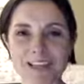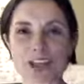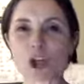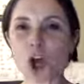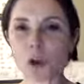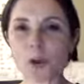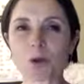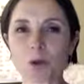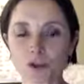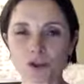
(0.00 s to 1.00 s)
knowing
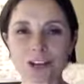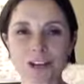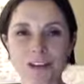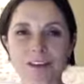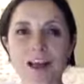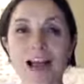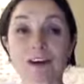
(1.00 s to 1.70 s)
your triggers and